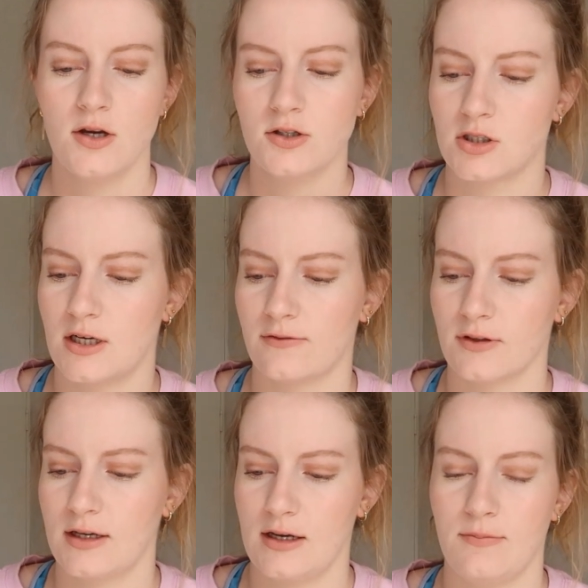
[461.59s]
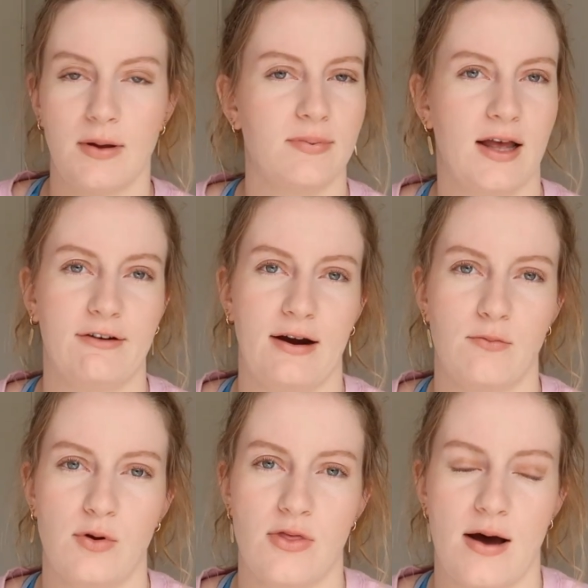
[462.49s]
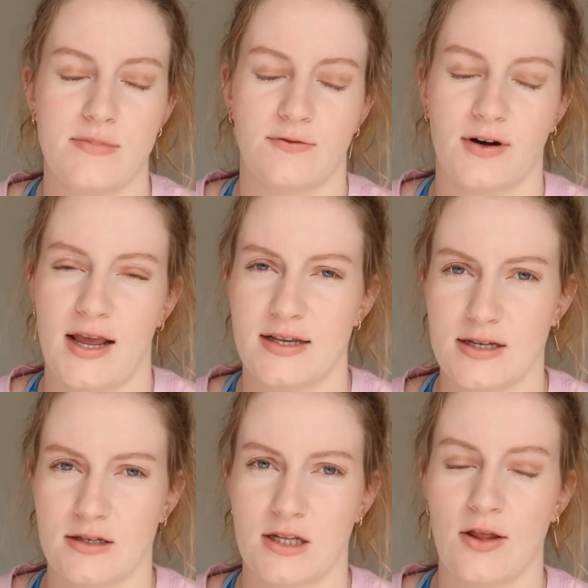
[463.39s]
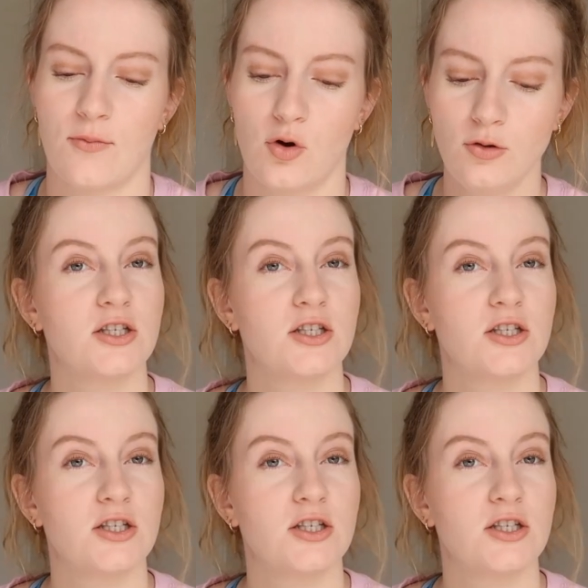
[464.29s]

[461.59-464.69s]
so definitely been playing around with different hairstyles a lot more.